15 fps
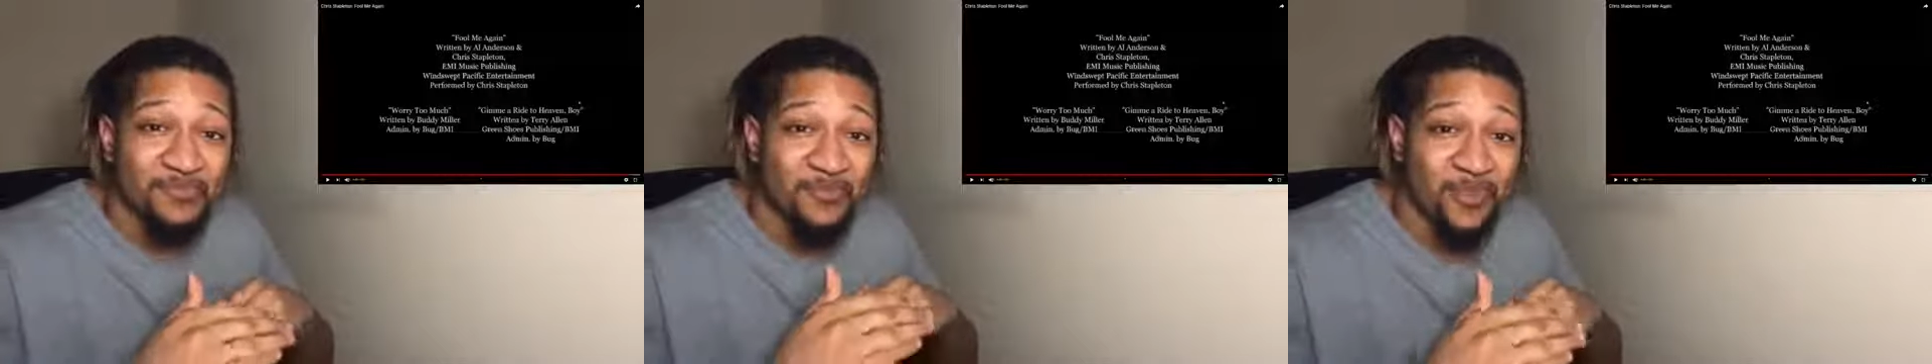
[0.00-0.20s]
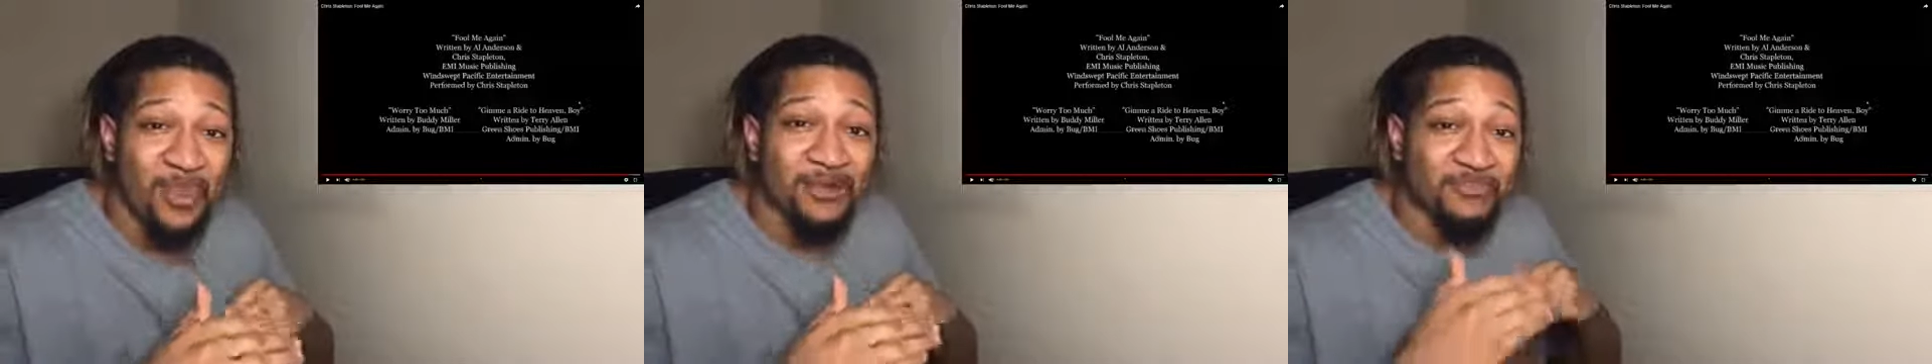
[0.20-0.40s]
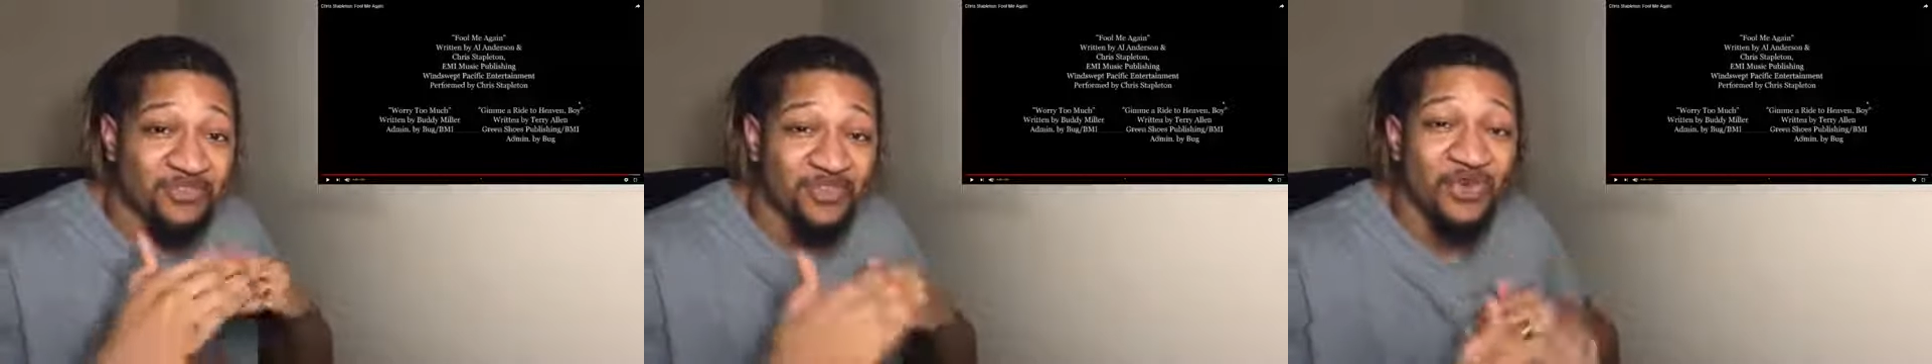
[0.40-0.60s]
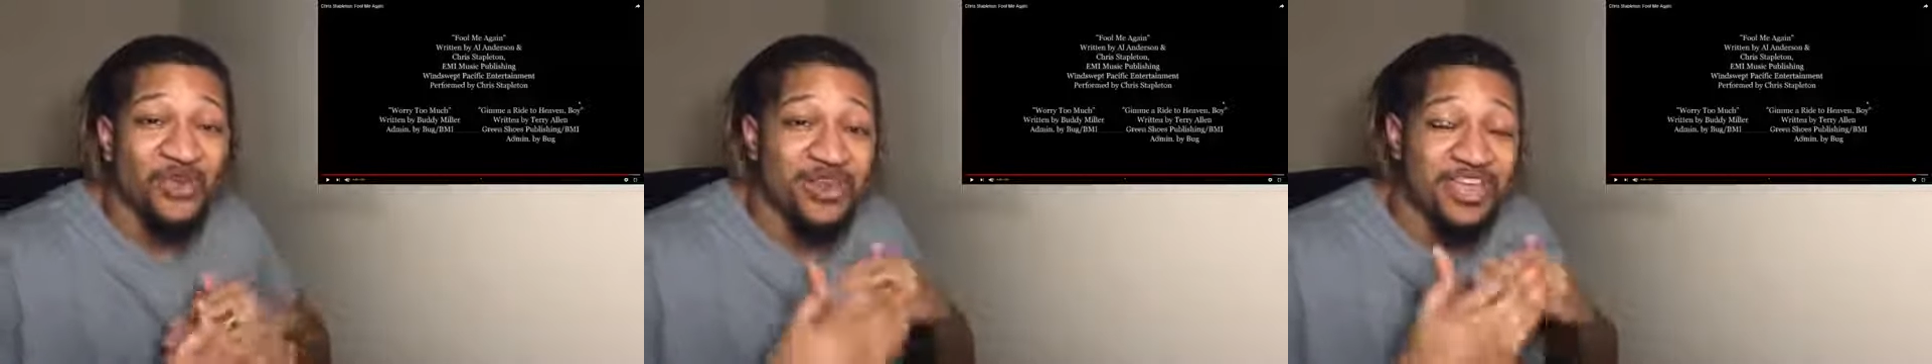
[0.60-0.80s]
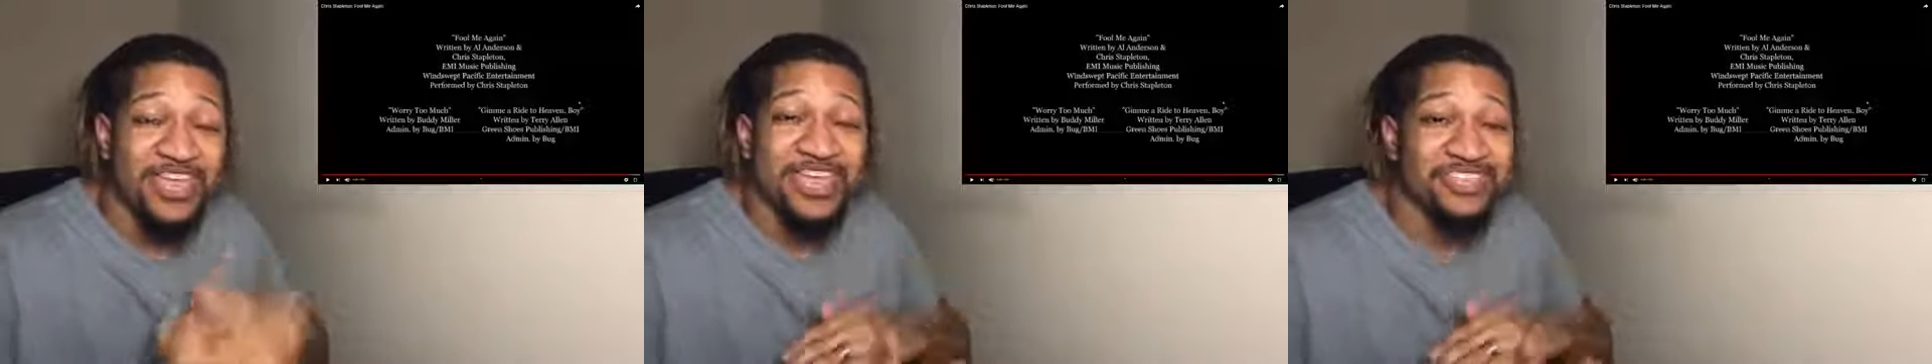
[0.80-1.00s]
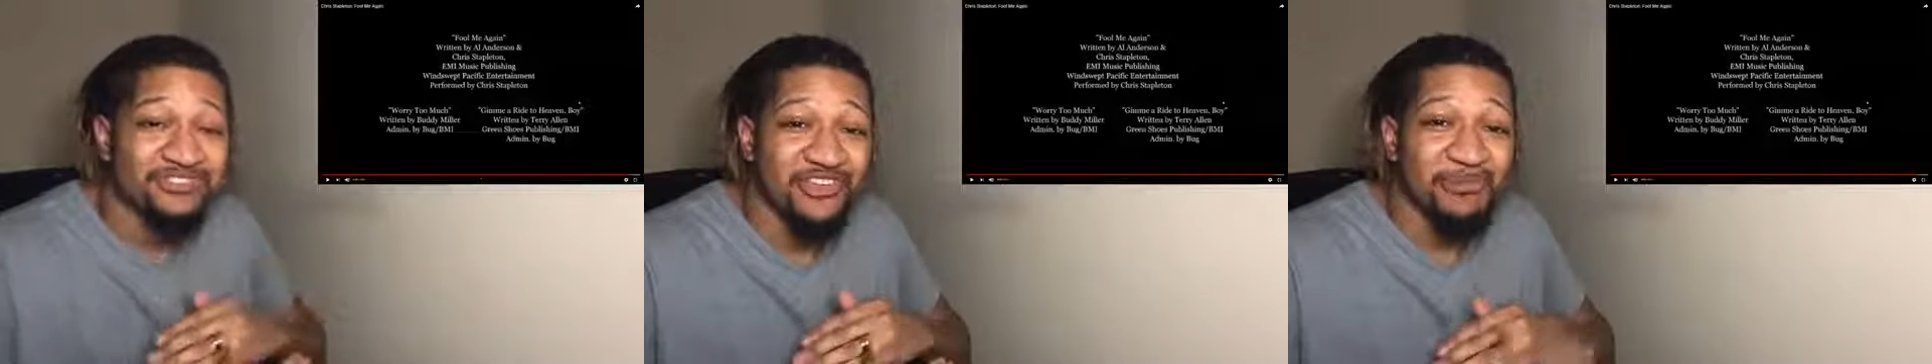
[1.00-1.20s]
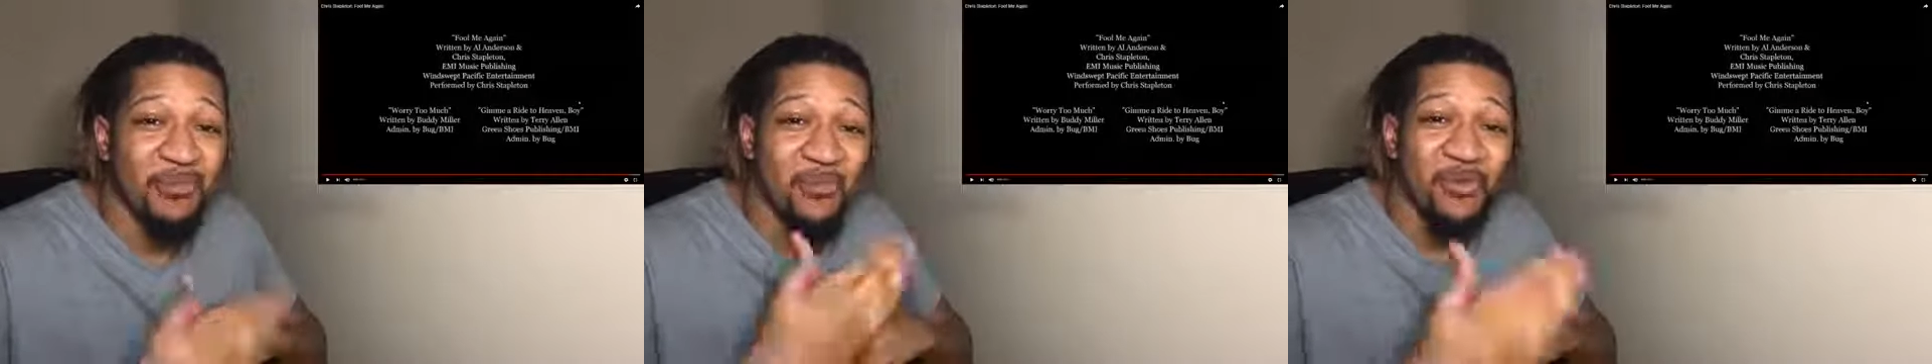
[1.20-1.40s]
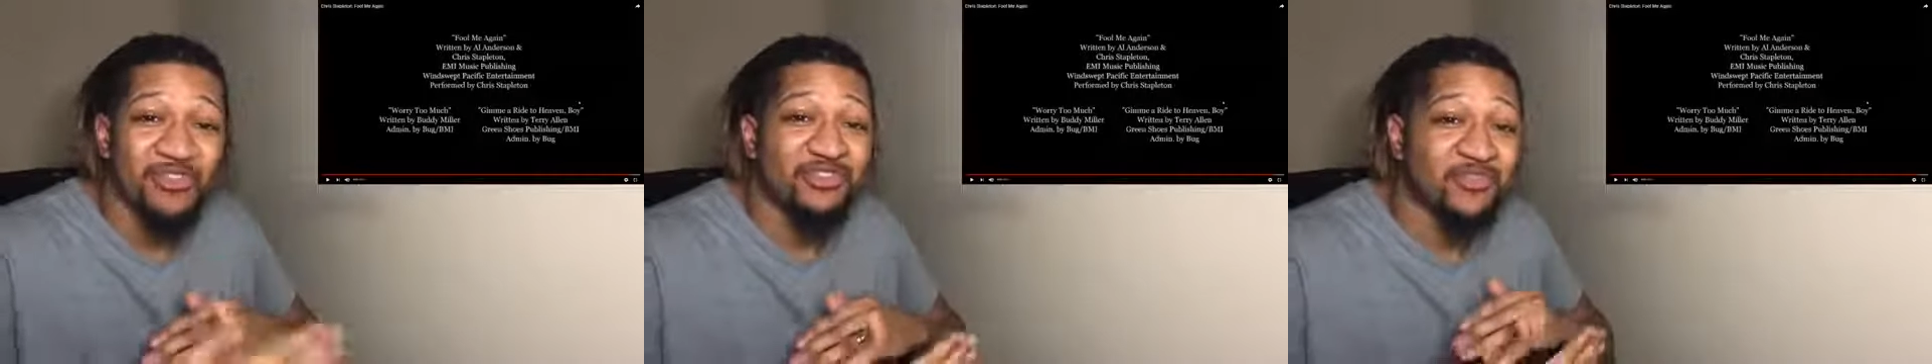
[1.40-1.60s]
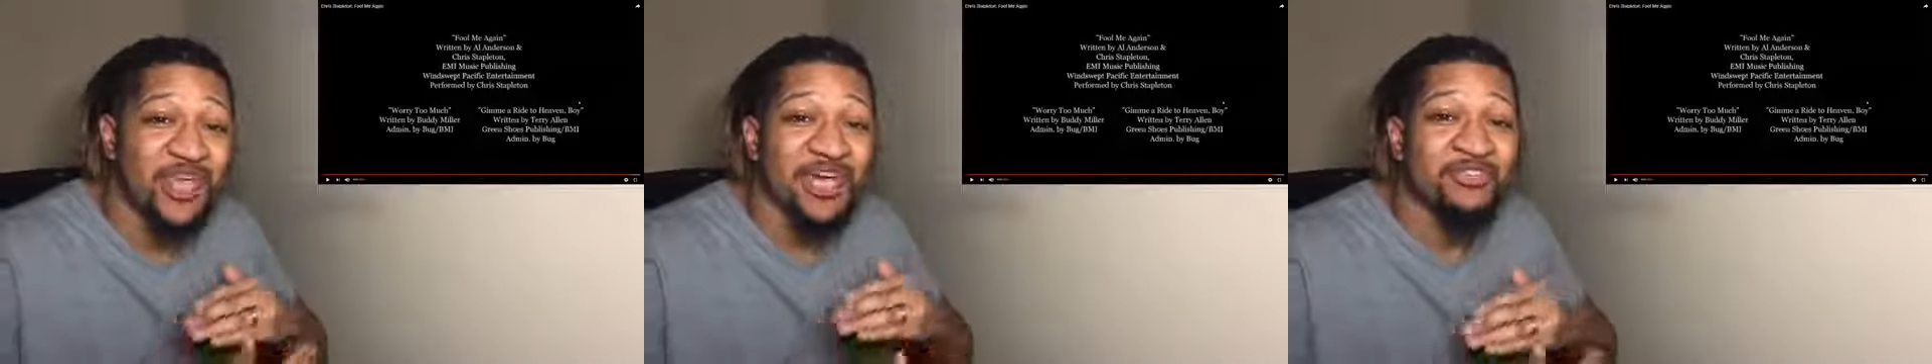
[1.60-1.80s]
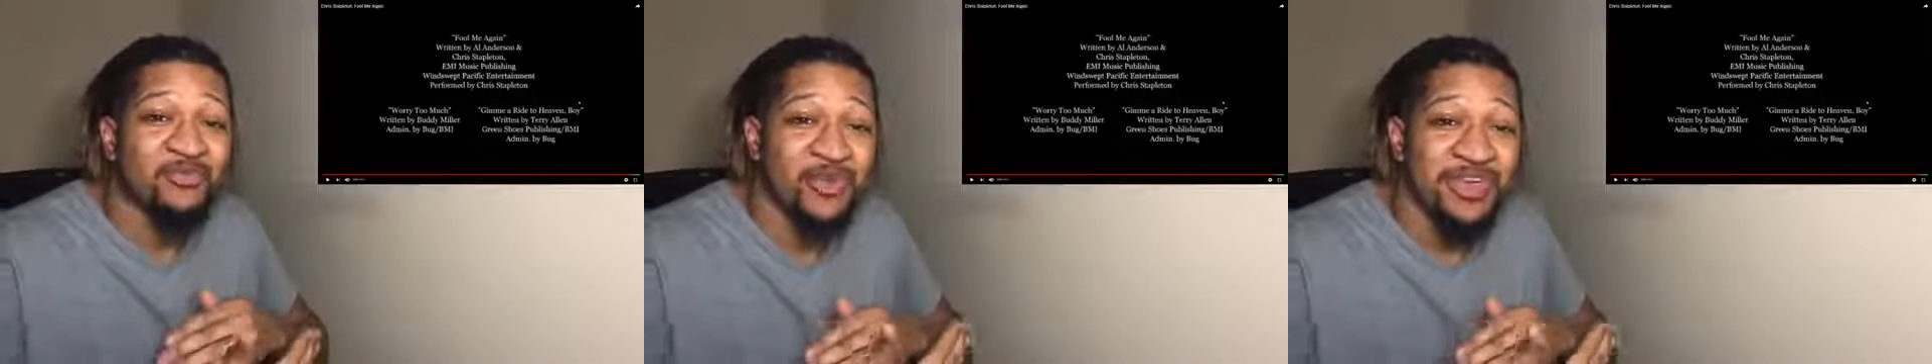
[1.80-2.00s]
Right, I'm starting to catch up on what you guys are